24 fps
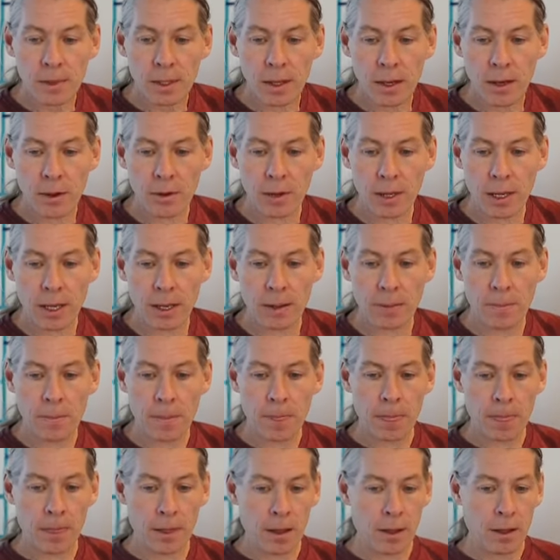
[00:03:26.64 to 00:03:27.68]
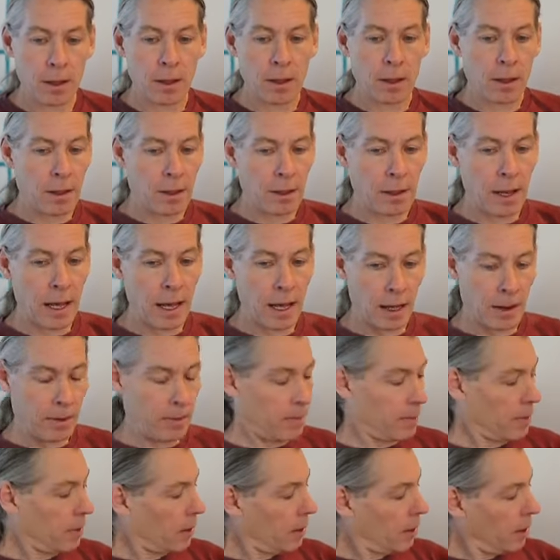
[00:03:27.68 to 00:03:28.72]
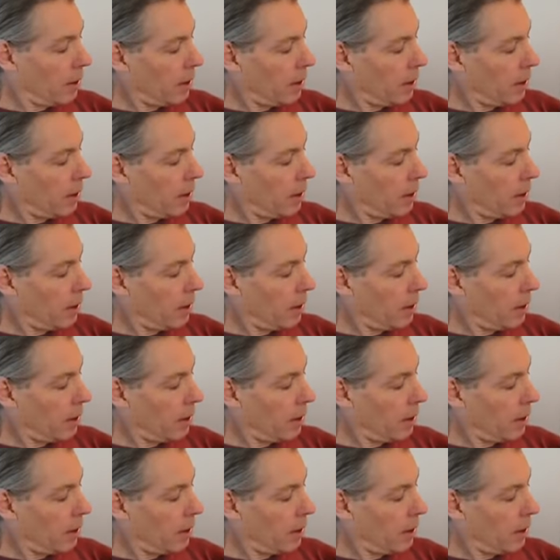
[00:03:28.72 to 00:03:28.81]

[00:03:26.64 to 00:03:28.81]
Okay. Now,